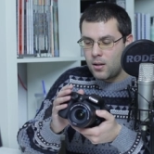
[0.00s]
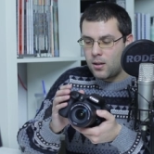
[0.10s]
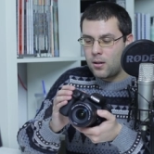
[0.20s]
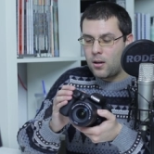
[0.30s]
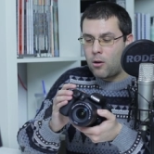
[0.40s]

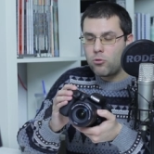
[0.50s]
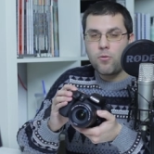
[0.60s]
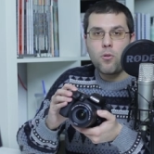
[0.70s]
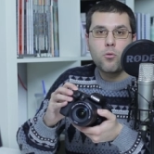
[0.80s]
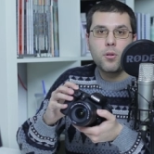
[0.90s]
Uh,
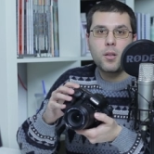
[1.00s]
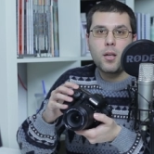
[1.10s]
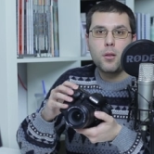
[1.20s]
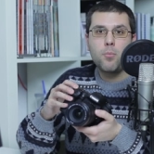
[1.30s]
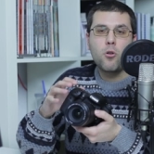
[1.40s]
autofocus
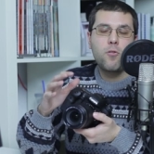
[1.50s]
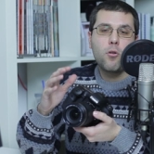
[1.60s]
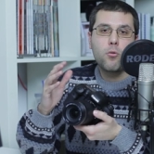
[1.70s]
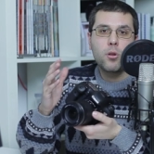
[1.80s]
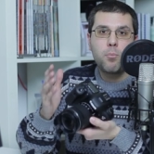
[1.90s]
has more
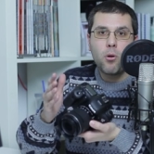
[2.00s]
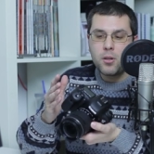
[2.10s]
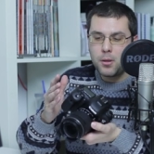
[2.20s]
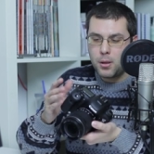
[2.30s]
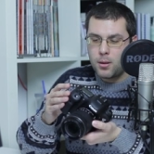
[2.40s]
focus
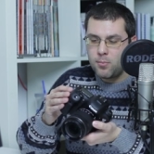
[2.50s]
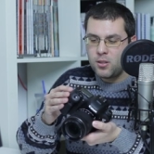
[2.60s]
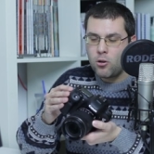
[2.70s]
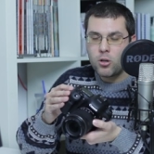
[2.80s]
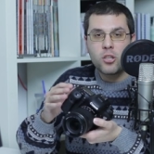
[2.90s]
points,
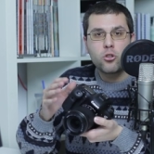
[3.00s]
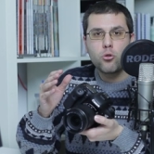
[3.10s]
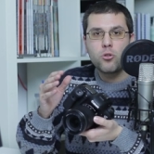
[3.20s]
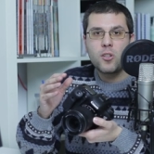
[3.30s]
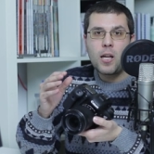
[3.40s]
video can
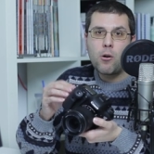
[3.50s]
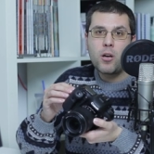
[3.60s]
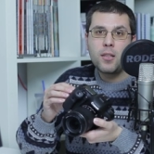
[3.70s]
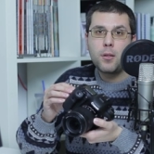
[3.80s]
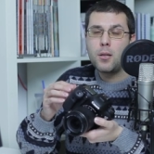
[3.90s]
shoot now
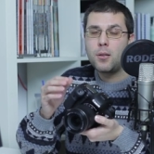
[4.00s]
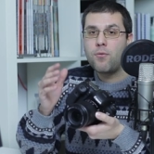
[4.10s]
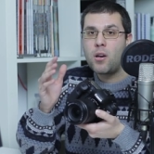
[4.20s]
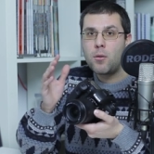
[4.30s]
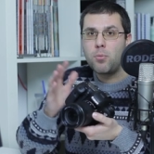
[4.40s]
at sixty
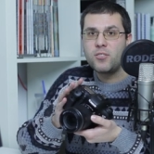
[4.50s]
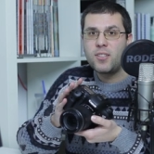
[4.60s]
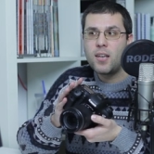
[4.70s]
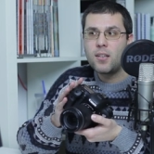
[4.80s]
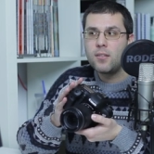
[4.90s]
frames per
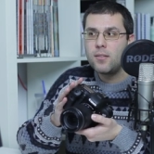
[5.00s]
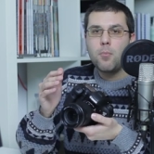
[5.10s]
second,